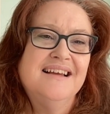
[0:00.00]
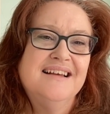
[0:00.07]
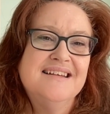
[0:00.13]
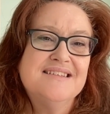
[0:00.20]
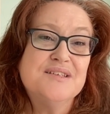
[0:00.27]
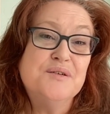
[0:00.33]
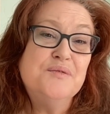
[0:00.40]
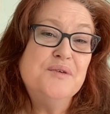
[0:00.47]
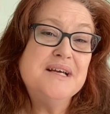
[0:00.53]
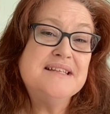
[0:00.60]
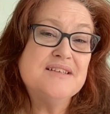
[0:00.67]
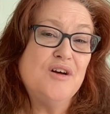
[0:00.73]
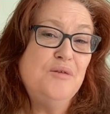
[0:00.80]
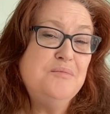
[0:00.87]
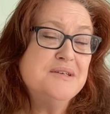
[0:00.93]
So it's
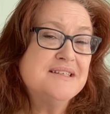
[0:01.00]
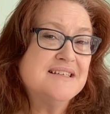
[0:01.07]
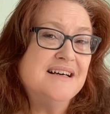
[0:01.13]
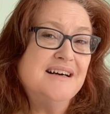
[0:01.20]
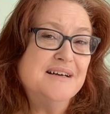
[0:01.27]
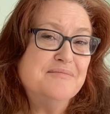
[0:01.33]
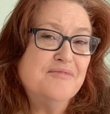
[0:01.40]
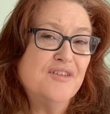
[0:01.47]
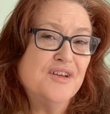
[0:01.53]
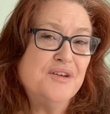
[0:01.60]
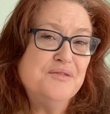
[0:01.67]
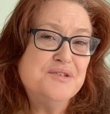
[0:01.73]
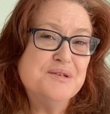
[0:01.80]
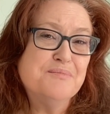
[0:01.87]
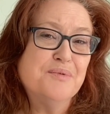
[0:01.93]
almost time for
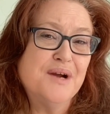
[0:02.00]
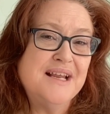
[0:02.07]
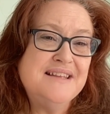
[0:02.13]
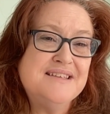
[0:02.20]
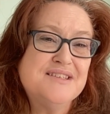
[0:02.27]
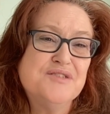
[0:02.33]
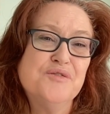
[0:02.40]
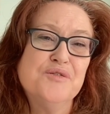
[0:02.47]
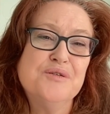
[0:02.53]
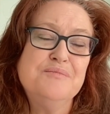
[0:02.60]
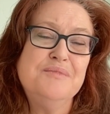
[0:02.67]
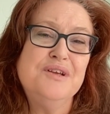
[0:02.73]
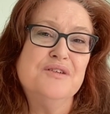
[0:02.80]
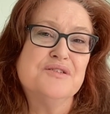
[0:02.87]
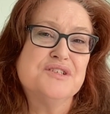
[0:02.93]
you to brainstorm
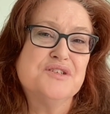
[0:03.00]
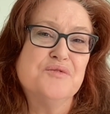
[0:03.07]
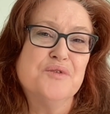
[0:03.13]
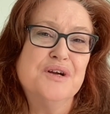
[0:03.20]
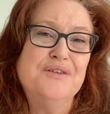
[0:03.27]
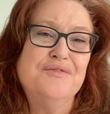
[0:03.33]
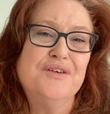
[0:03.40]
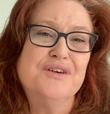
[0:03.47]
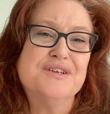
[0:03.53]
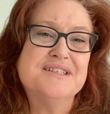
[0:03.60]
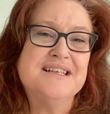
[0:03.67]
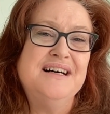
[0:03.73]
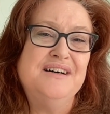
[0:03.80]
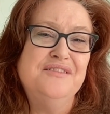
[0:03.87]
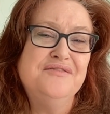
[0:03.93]
your story for
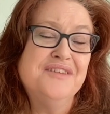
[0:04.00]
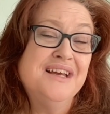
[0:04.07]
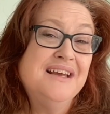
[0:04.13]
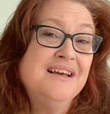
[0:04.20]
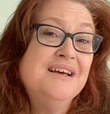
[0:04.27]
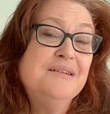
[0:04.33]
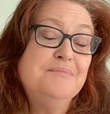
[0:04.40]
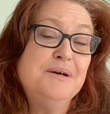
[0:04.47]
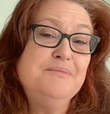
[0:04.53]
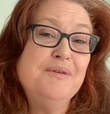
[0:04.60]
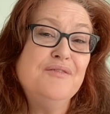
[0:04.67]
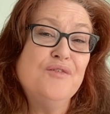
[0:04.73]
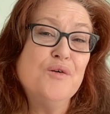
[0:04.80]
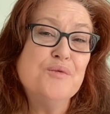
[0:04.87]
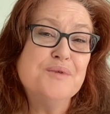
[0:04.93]
yourself. But
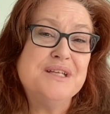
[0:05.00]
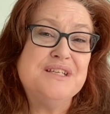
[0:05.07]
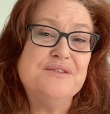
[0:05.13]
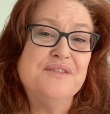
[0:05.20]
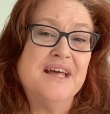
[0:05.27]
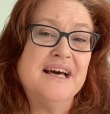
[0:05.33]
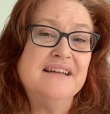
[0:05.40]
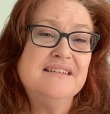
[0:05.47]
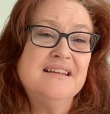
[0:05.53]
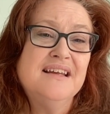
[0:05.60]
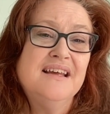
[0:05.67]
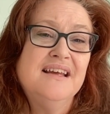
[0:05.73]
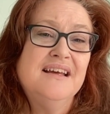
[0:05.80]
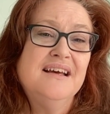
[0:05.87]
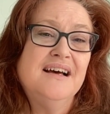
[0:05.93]
before we do that,
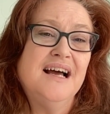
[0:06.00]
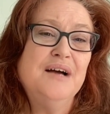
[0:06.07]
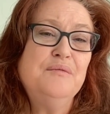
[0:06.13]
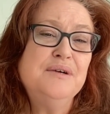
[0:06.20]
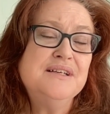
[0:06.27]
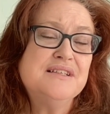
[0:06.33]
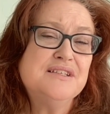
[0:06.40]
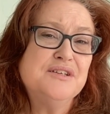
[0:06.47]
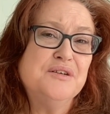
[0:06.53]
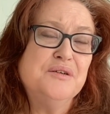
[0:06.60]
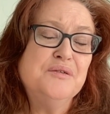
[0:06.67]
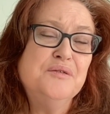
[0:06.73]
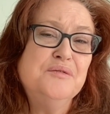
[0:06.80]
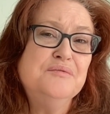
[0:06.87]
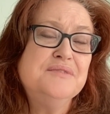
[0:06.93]
I want
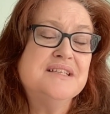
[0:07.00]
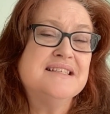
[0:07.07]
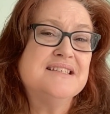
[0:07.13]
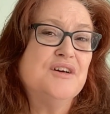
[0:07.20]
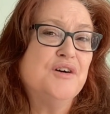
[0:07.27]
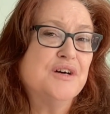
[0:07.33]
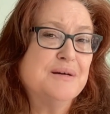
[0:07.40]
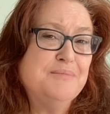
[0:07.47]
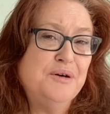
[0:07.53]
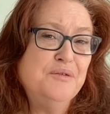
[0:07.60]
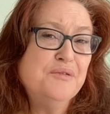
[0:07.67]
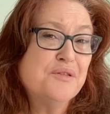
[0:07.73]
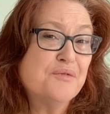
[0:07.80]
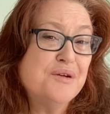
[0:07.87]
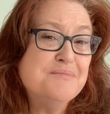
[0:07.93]
to just talk
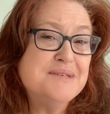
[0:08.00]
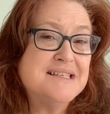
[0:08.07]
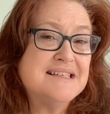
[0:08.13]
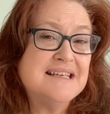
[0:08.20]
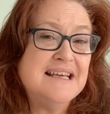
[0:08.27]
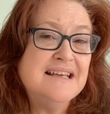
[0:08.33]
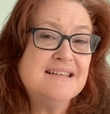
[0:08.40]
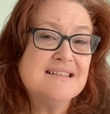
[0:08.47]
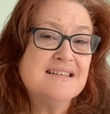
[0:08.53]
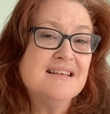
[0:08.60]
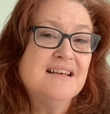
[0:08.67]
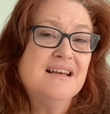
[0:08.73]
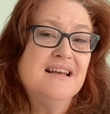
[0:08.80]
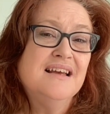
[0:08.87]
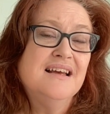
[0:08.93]
about 3 mistakes
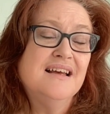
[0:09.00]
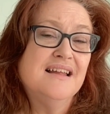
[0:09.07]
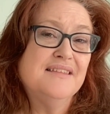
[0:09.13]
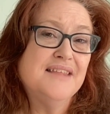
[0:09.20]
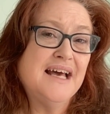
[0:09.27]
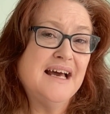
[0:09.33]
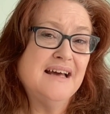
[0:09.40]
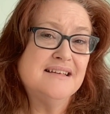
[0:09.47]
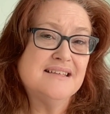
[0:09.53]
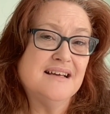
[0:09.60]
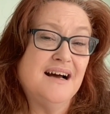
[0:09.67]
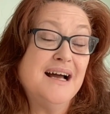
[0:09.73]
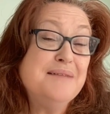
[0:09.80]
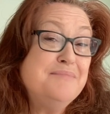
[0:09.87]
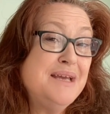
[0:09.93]
that
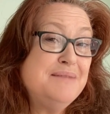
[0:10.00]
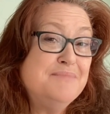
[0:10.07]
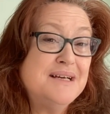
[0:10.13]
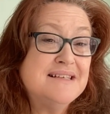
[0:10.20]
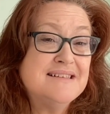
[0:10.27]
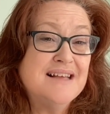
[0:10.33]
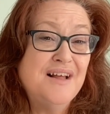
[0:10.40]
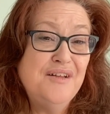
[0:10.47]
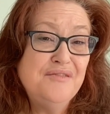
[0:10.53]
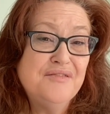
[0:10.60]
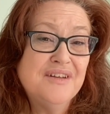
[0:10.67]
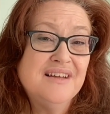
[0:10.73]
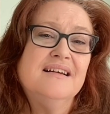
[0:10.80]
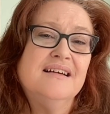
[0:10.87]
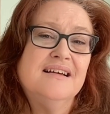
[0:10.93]
I made myself
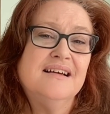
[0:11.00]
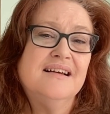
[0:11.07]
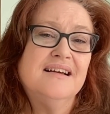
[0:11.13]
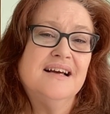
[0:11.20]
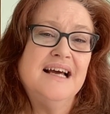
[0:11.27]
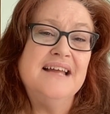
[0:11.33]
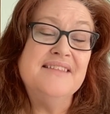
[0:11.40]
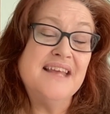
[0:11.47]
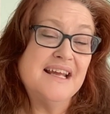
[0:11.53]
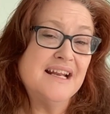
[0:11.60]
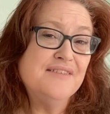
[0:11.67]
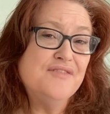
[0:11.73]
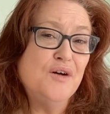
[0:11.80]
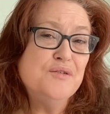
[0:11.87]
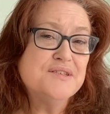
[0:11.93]
and that
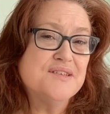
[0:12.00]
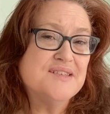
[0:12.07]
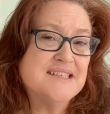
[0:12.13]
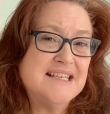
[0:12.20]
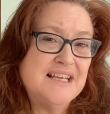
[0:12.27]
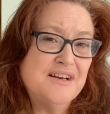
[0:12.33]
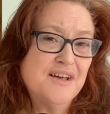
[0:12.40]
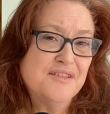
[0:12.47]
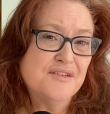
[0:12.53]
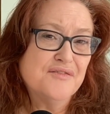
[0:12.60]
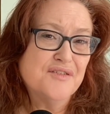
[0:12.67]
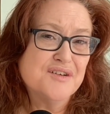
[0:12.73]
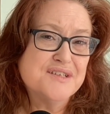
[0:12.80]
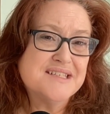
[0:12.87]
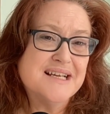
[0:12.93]
I've also seen other
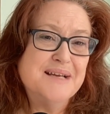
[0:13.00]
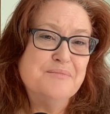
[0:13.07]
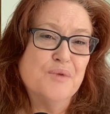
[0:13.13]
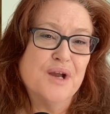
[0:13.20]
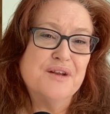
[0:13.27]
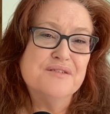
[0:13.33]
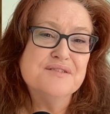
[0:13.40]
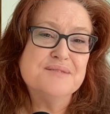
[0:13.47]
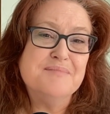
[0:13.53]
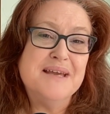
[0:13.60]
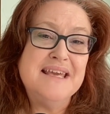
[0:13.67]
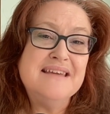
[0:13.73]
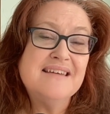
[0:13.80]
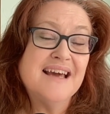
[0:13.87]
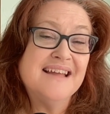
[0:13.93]
first-time writers
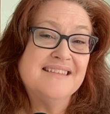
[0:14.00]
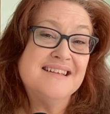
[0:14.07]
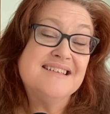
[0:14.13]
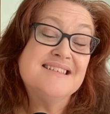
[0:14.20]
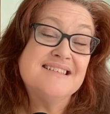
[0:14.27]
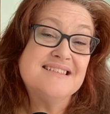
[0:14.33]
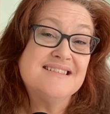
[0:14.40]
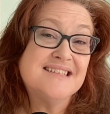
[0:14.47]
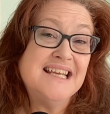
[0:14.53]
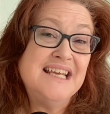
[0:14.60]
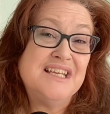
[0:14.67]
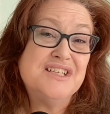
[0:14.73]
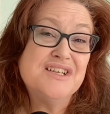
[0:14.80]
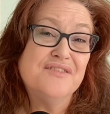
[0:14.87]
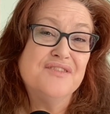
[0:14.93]
make at this
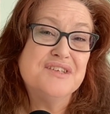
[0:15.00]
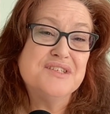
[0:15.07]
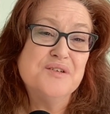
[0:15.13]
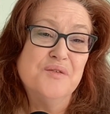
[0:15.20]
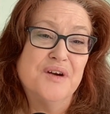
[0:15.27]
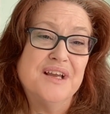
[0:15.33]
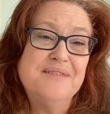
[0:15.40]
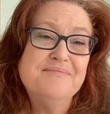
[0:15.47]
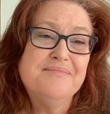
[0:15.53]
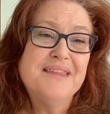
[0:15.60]
stage of the story.